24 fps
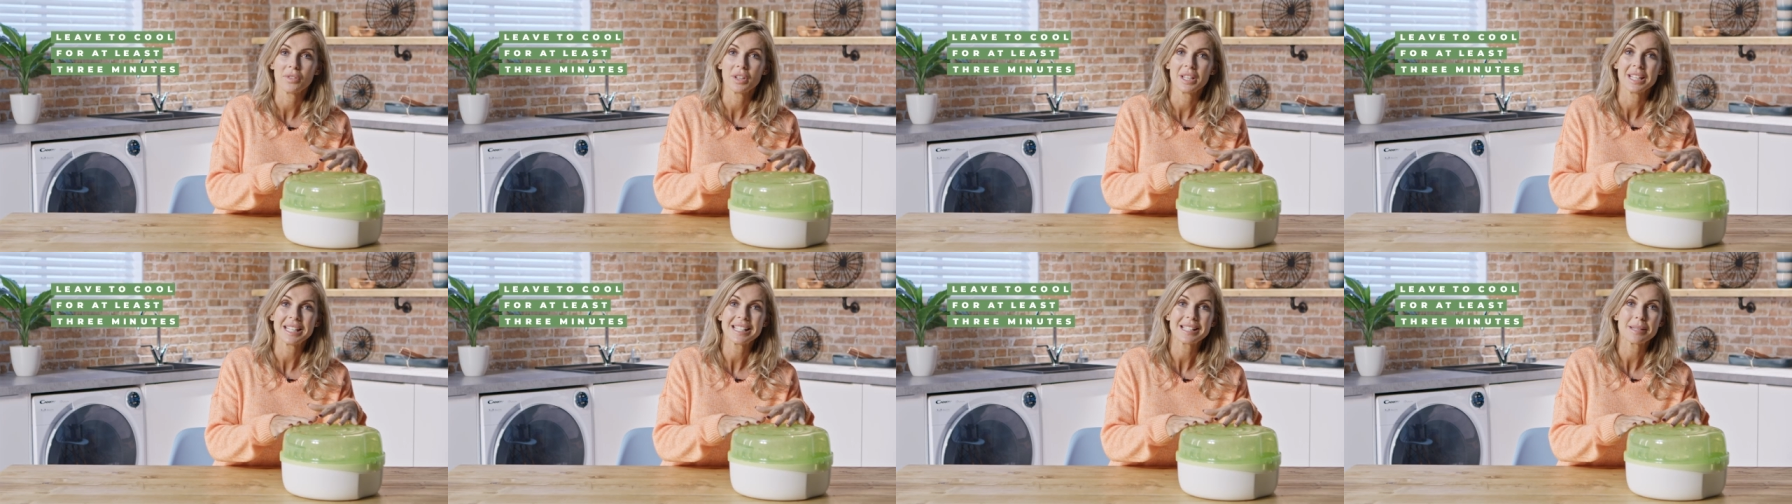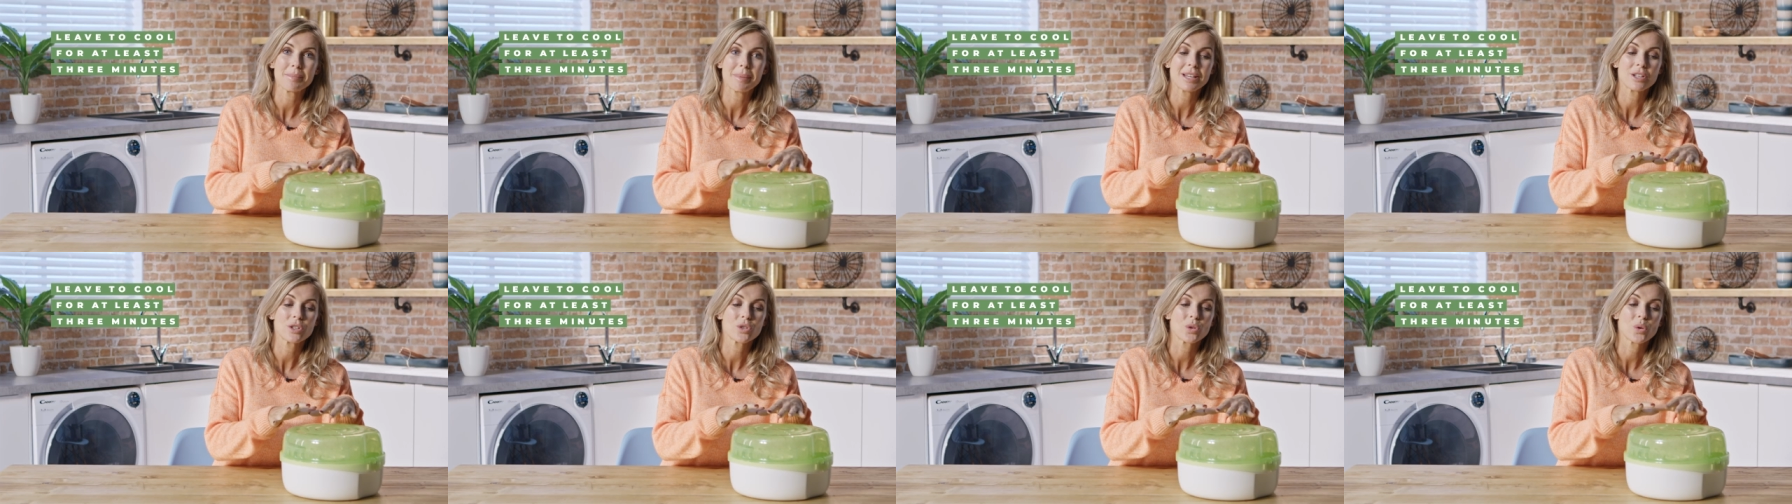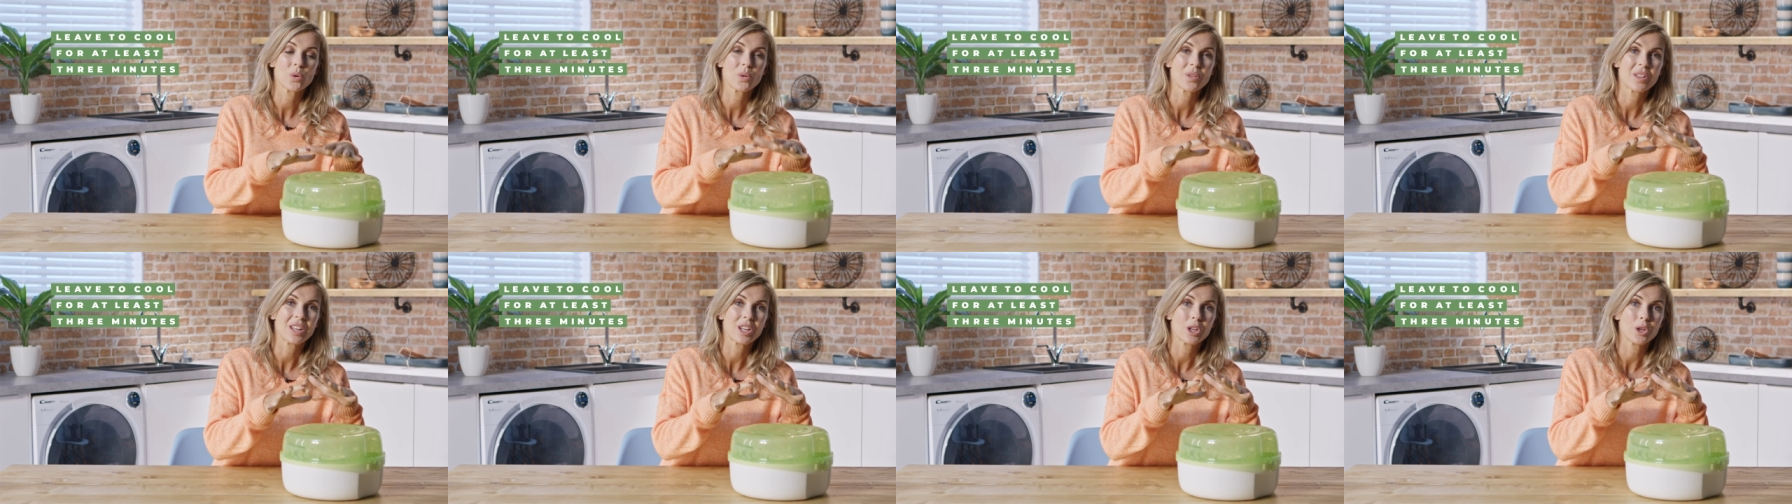you need to make
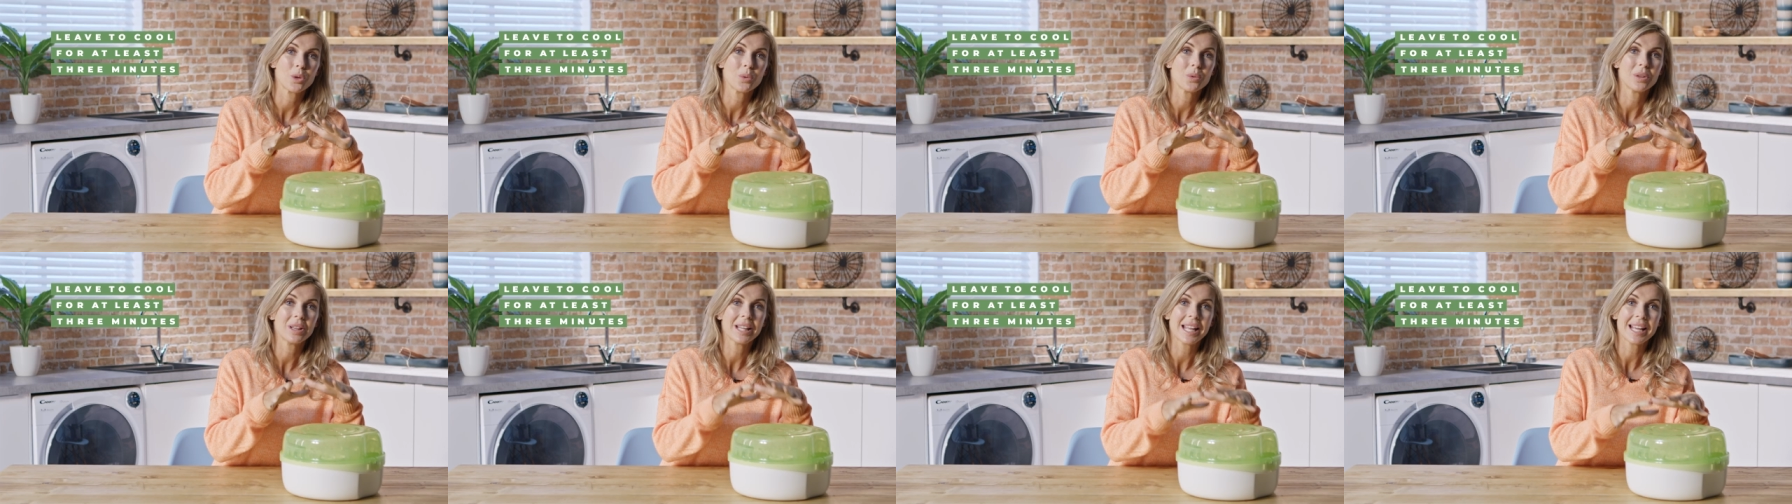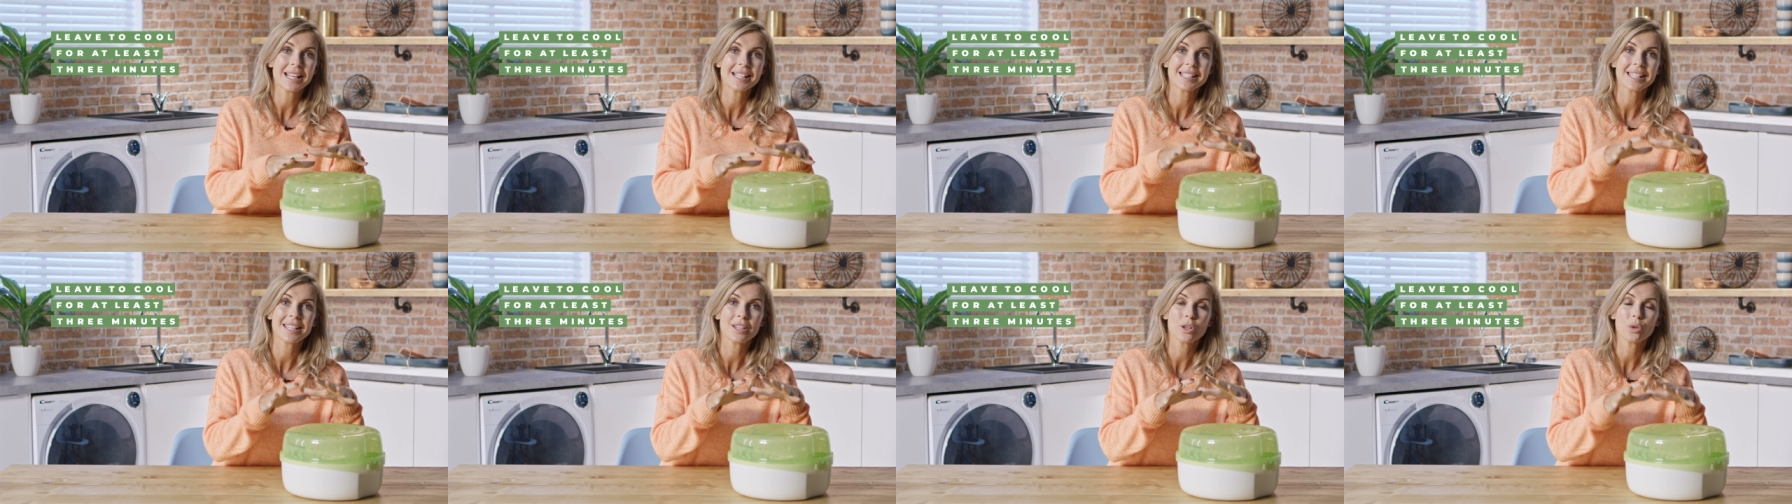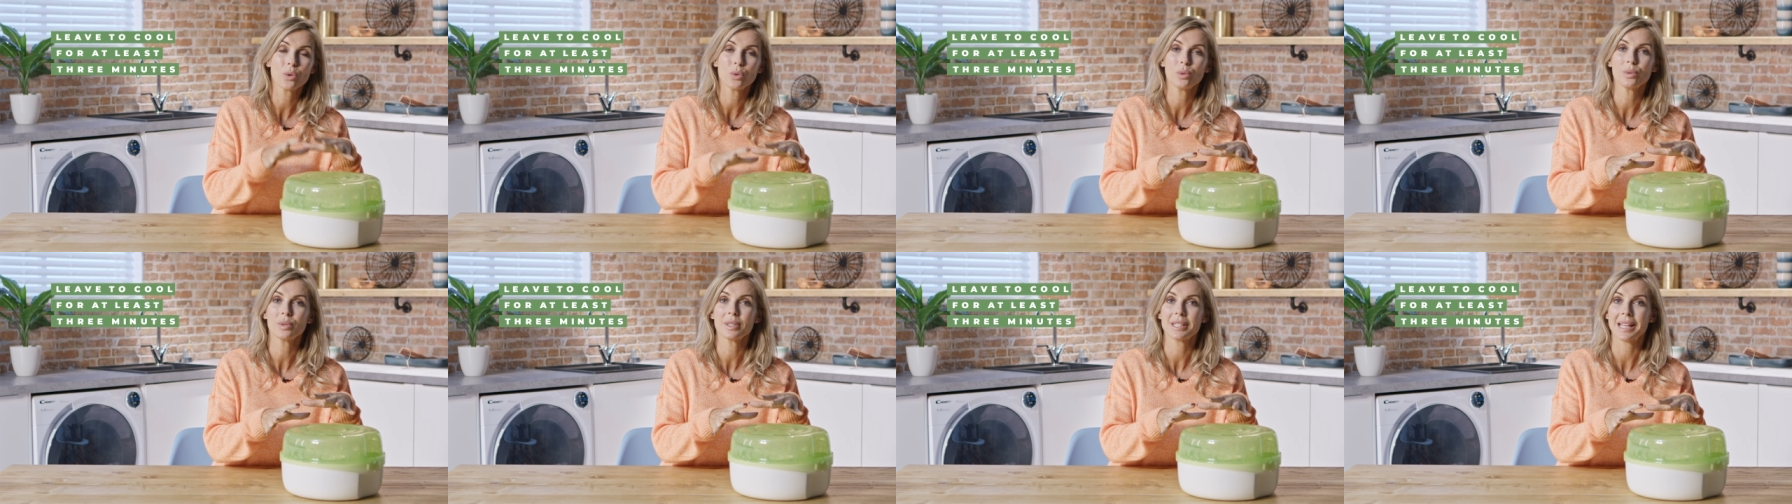sure that you let it
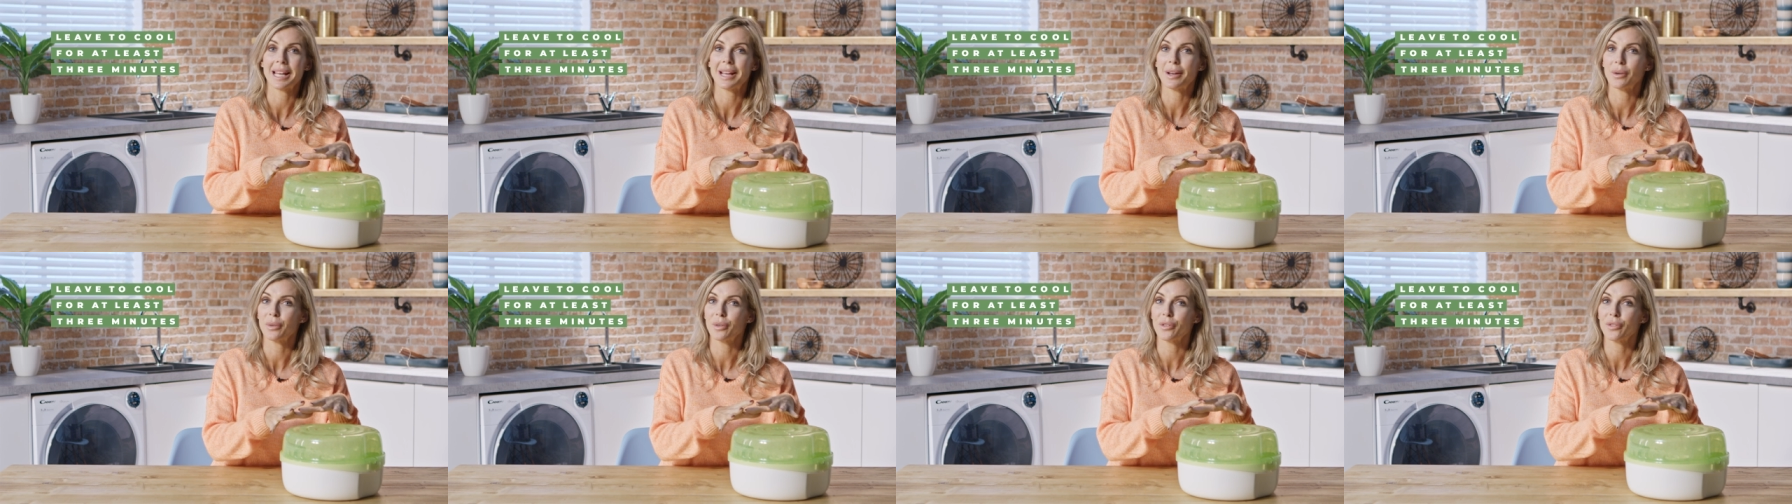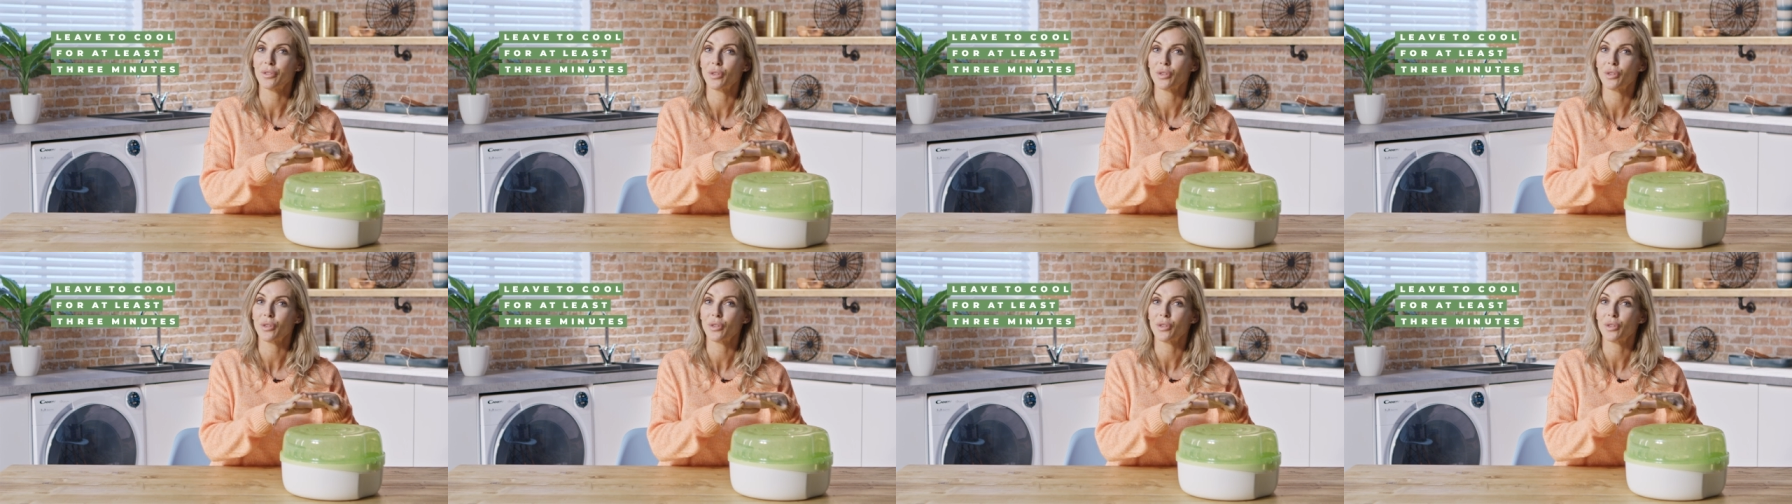cool down